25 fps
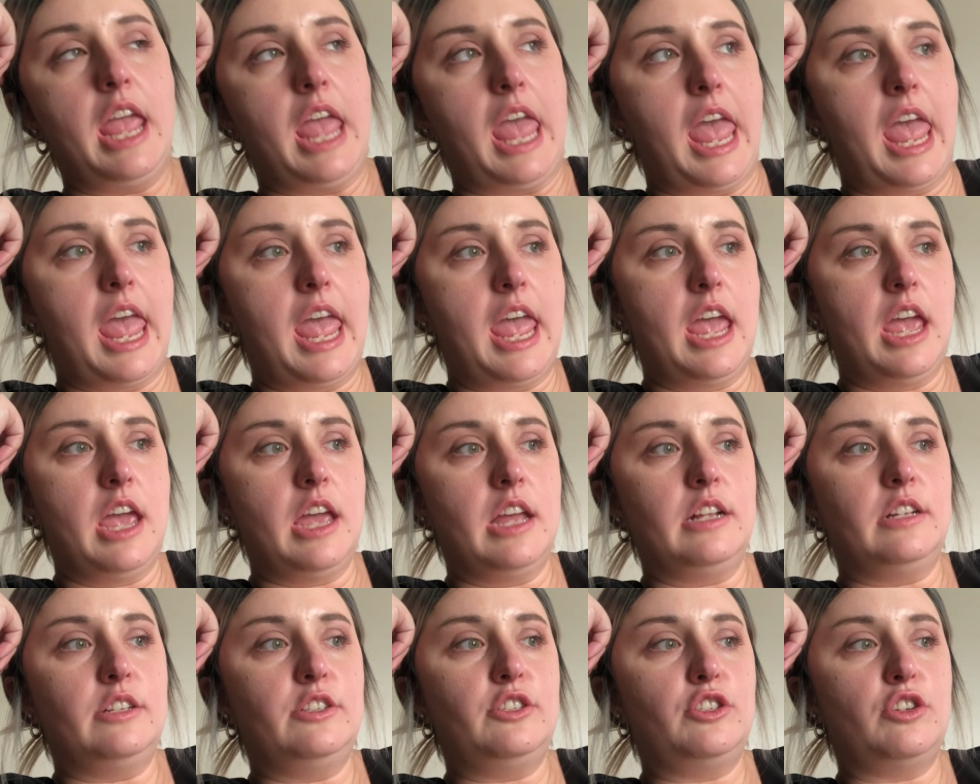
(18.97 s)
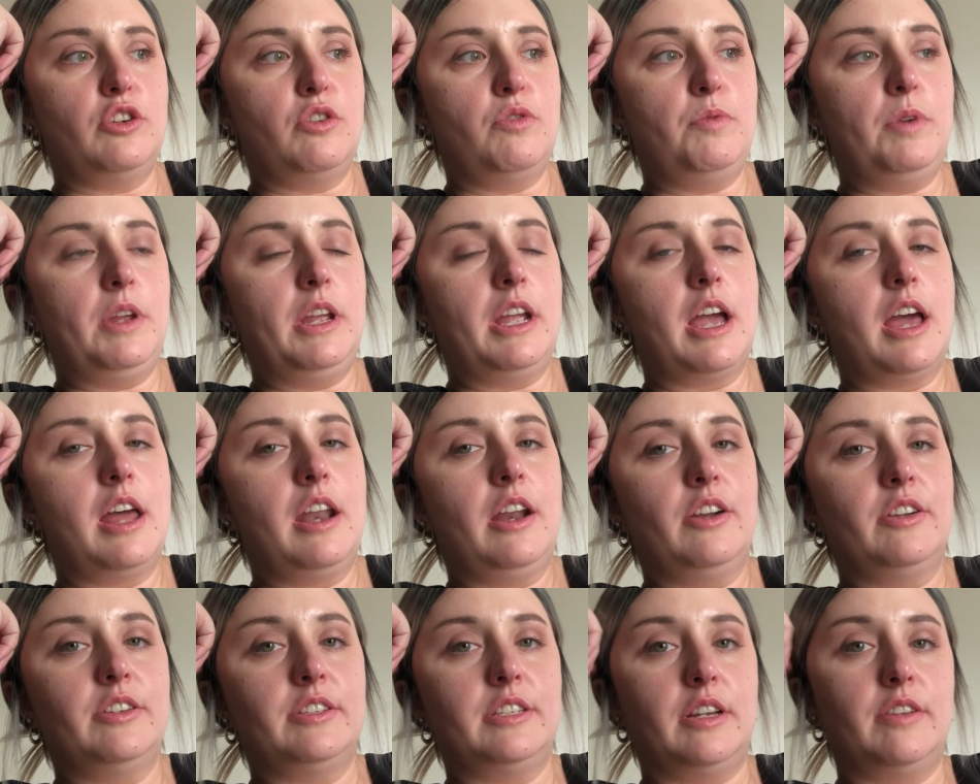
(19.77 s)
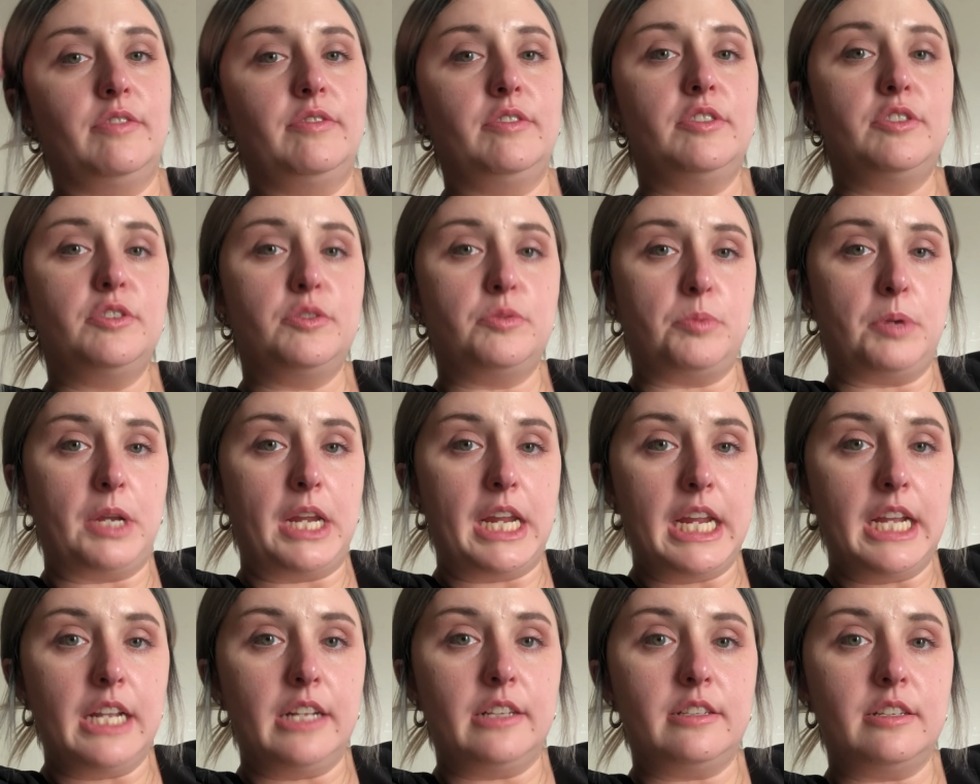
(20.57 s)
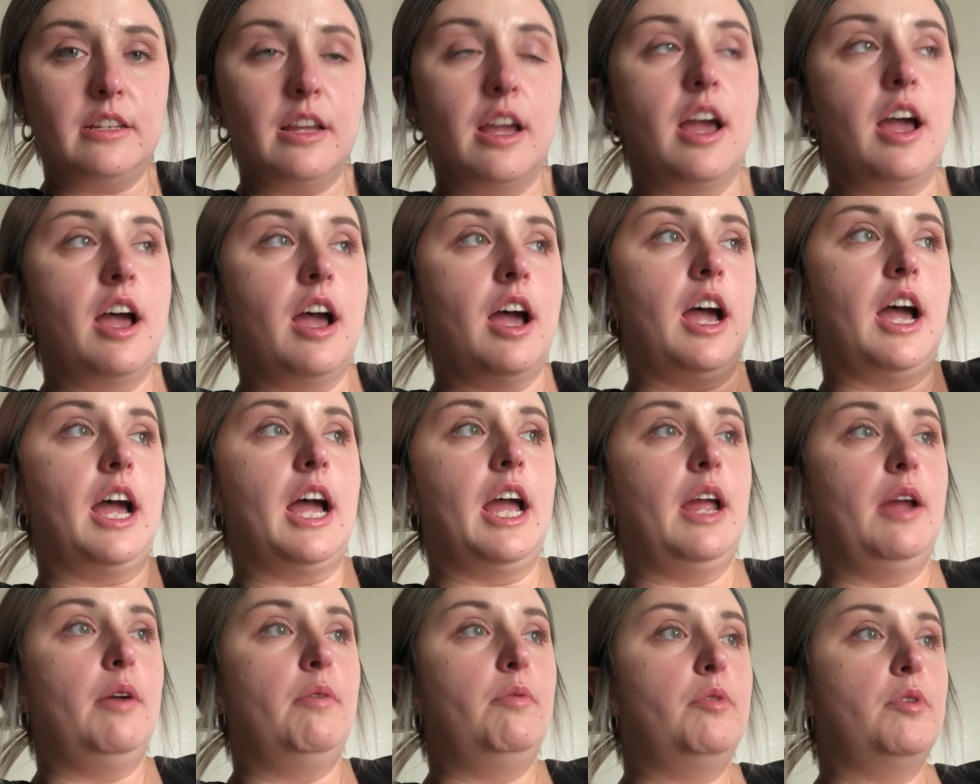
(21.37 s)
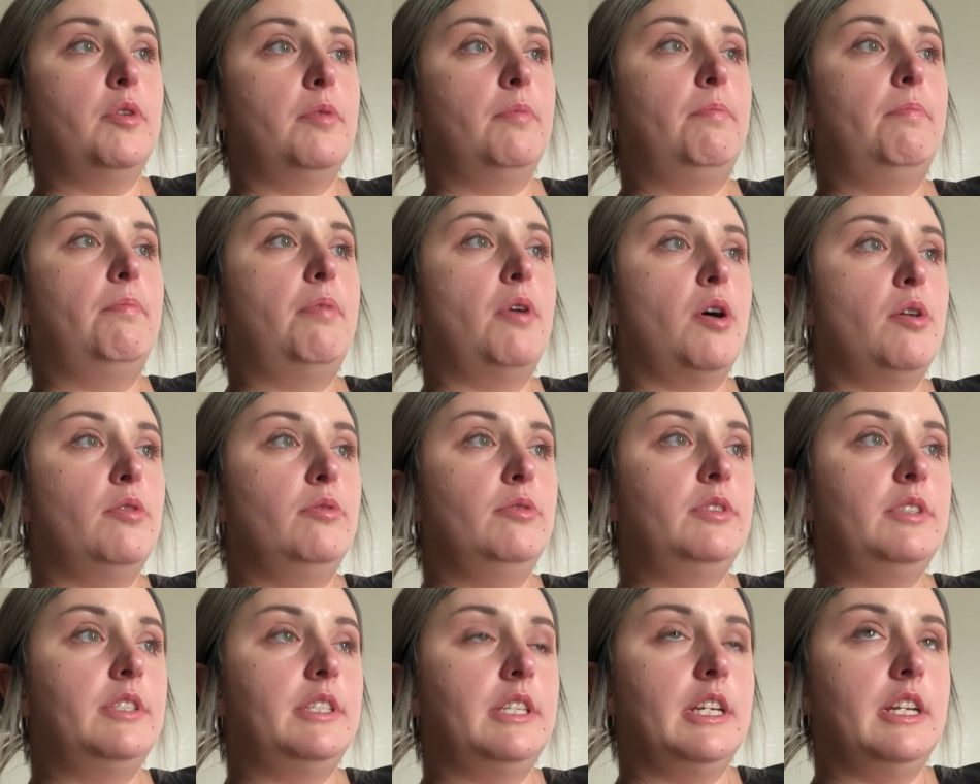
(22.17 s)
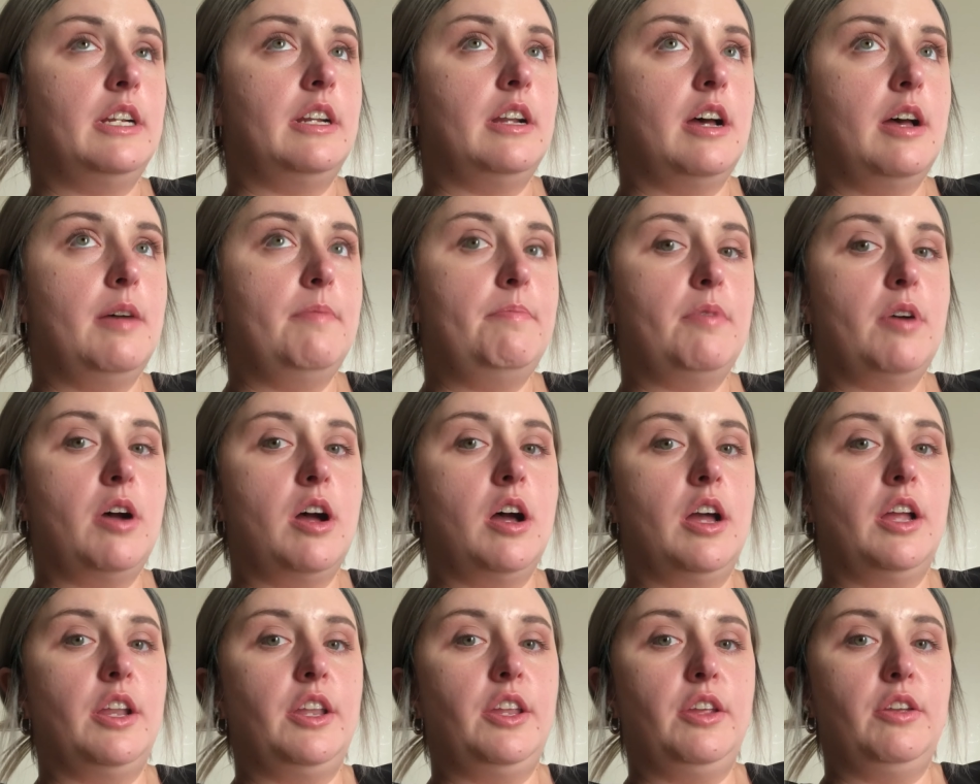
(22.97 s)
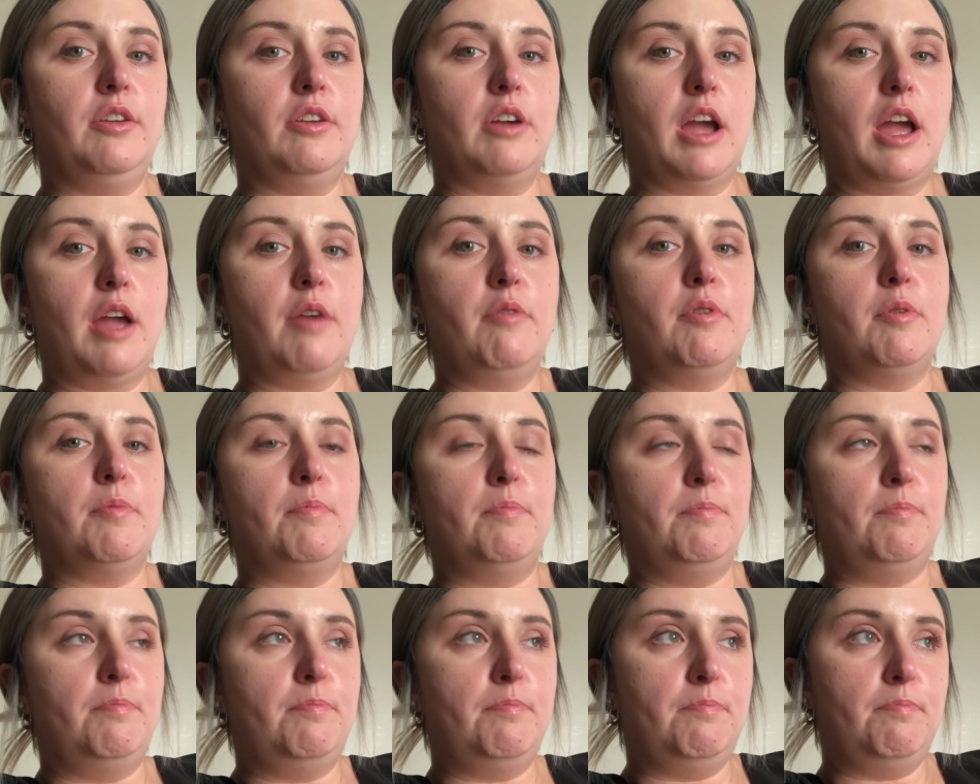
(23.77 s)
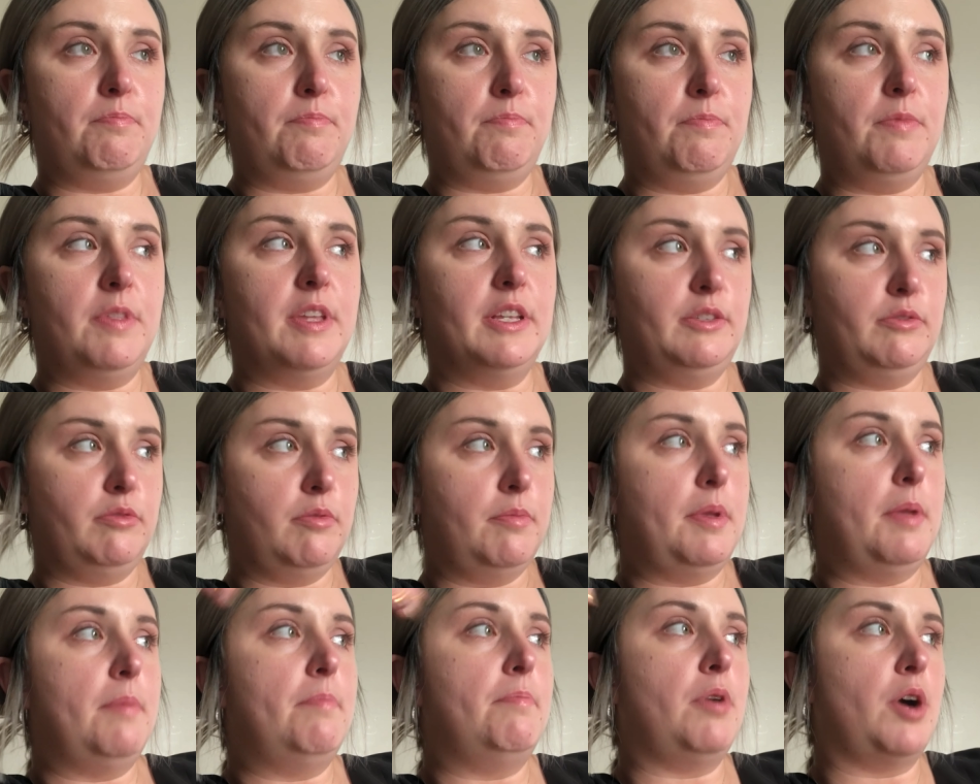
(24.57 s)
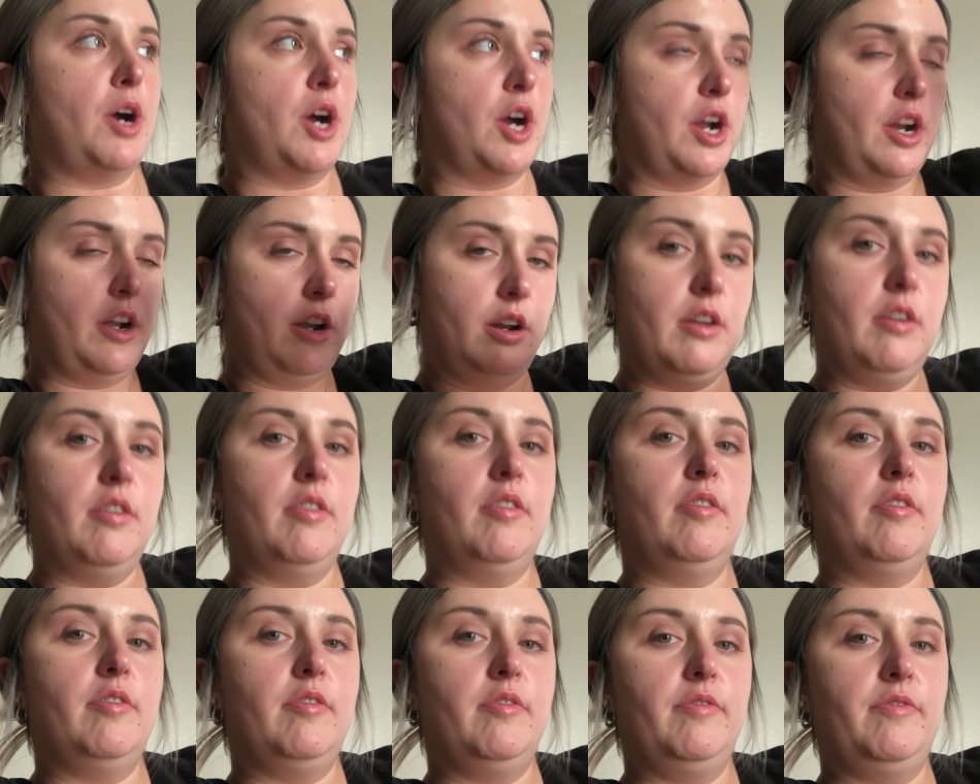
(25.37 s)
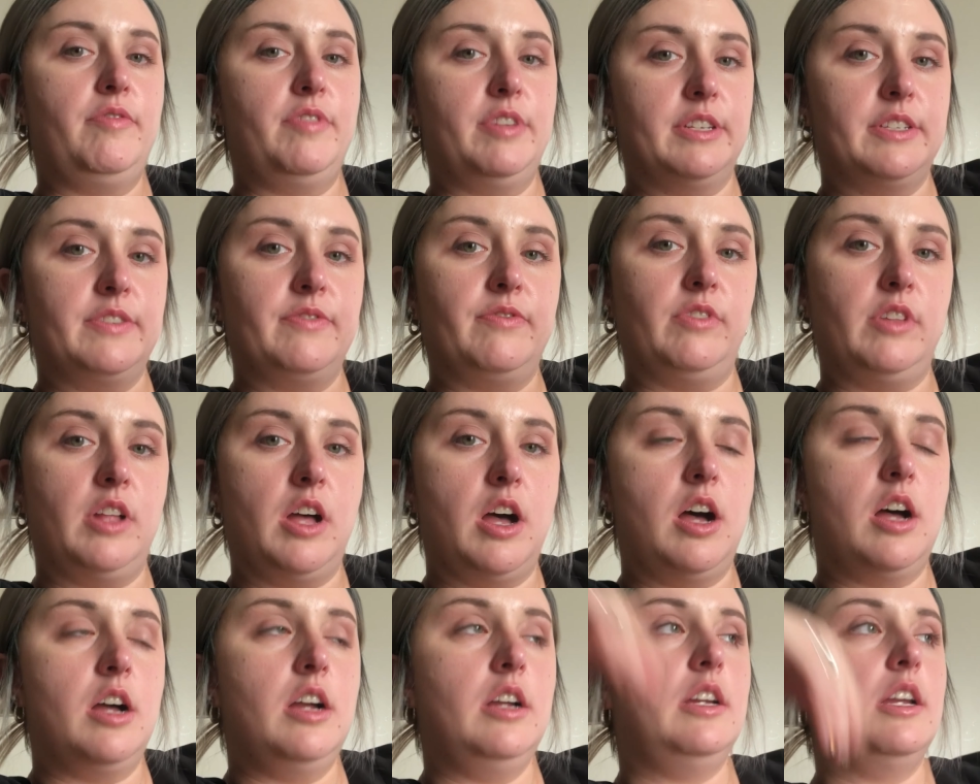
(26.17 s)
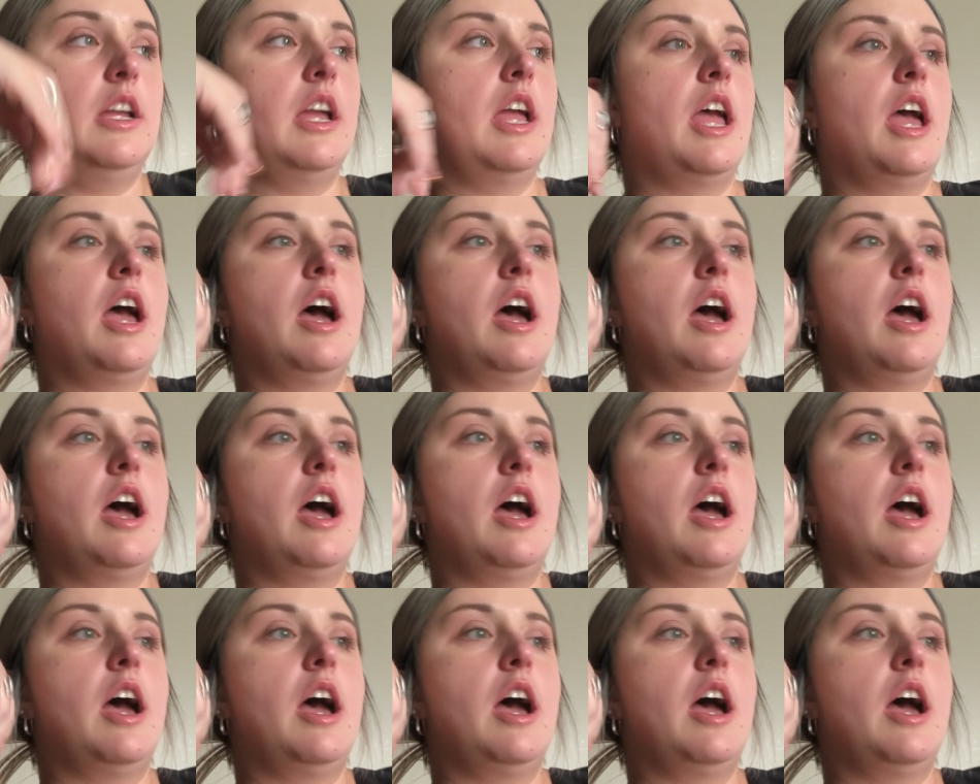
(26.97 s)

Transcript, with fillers: and so we got ourselves a suite. I will post it up on you. I will this will be part of this vlog.